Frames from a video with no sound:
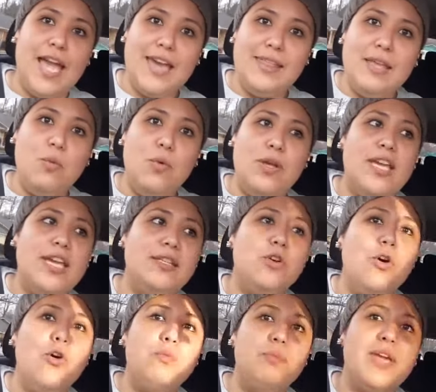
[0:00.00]
And it, he
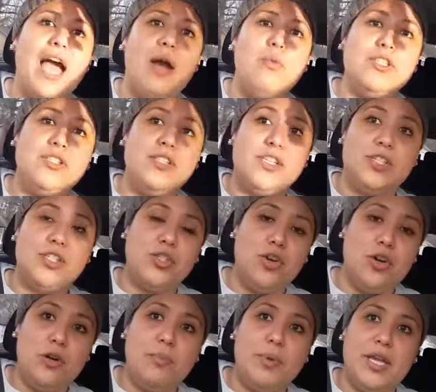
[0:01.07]
told me I was
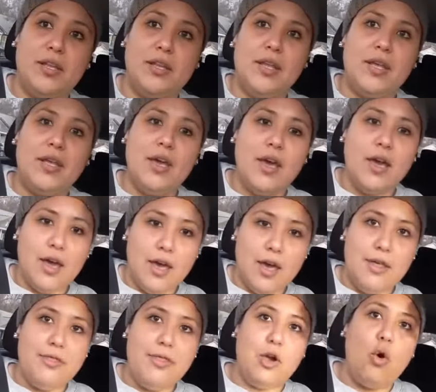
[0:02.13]
disturbing
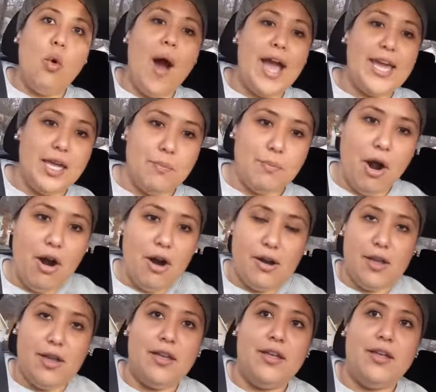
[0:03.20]
the quiet
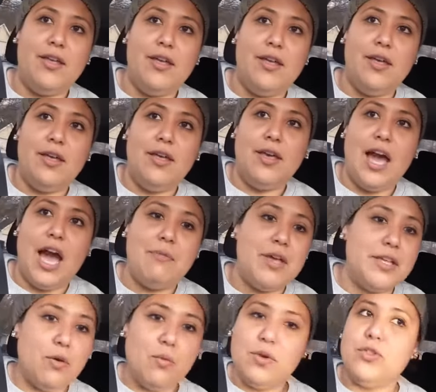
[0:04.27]
park. I'm
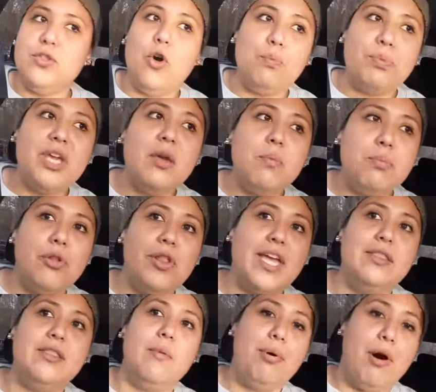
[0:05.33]
like, there was no people
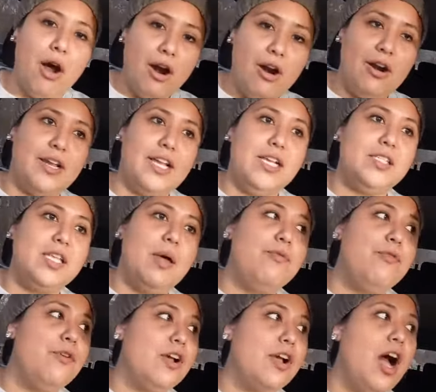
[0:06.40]
in the park
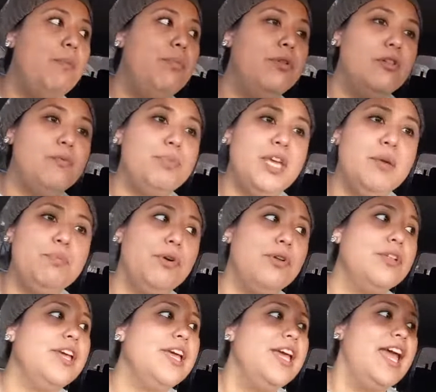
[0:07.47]
except for a couple of people.
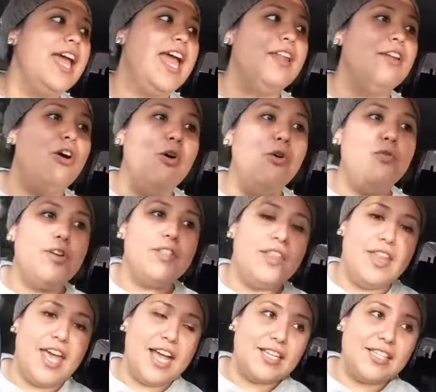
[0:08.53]
And over
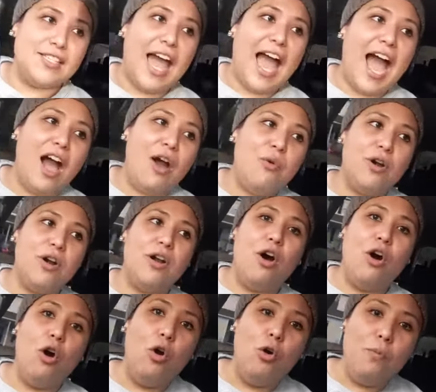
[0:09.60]
the next hour,
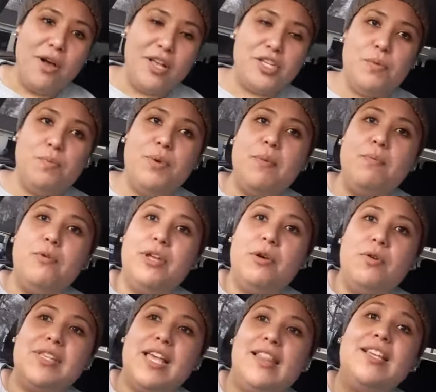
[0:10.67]
a whole bunch of people,
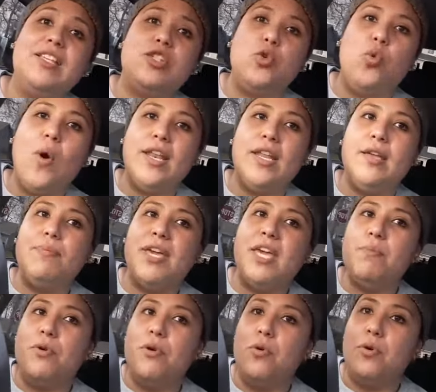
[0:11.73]
there was at least 20
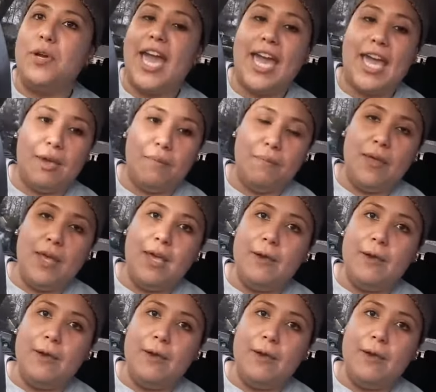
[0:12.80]
people who came.